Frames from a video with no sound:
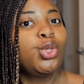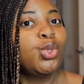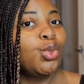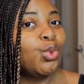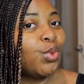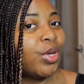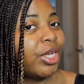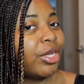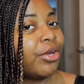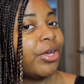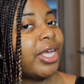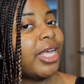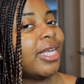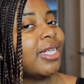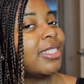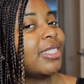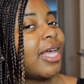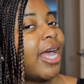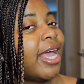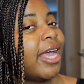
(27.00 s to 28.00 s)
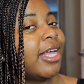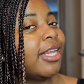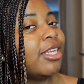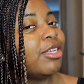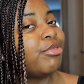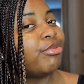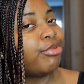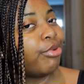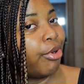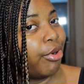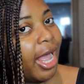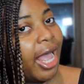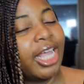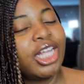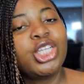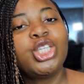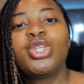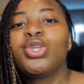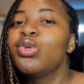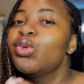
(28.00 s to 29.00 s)
were not entirely wrong,
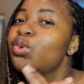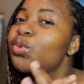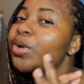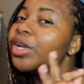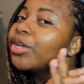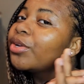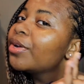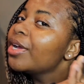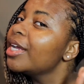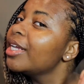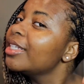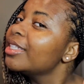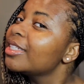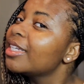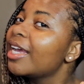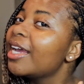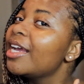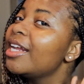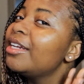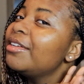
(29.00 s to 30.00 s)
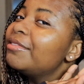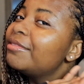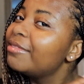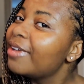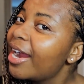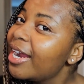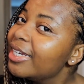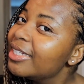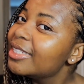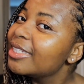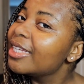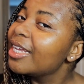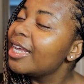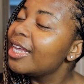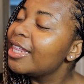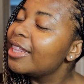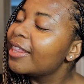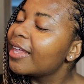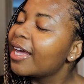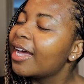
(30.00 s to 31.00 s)
and you were not entirely right
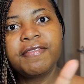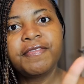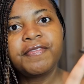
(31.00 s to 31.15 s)
either.